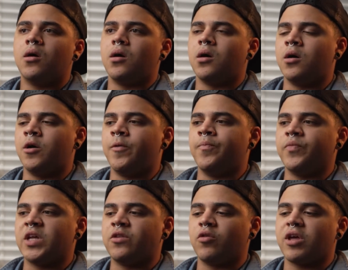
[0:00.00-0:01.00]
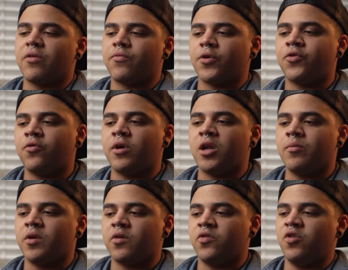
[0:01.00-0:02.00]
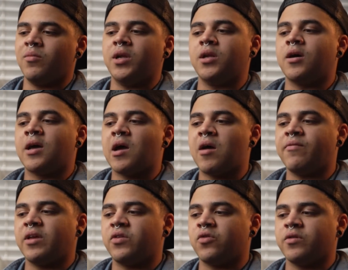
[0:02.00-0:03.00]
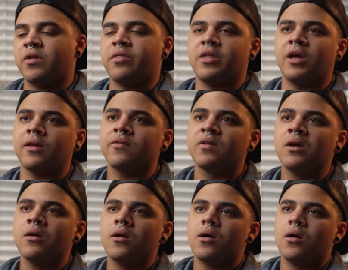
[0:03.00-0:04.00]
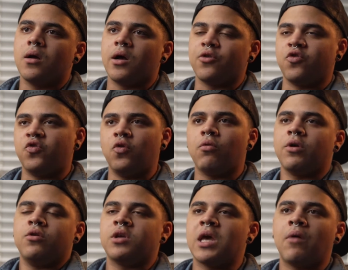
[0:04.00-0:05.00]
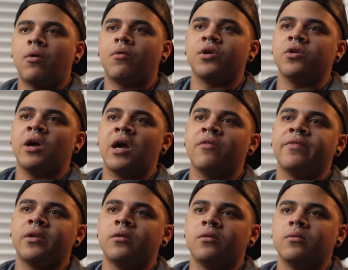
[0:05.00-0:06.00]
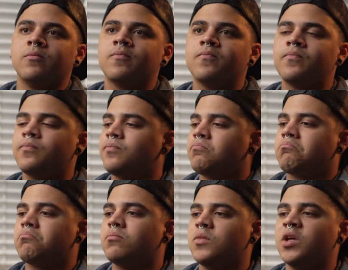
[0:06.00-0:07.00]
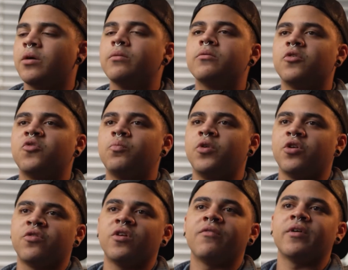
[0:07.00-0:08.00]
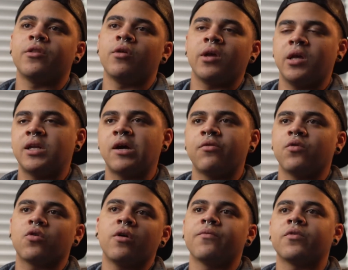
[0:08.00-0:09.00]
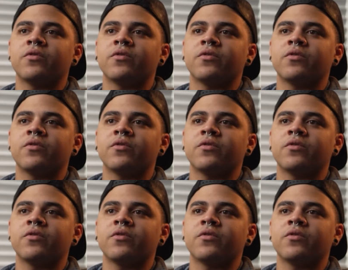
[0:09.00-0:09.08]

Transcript: and don't get frustrated because you might not have like certain things. Just do what you can with what you have, and just put yourself out there and get out of your comfort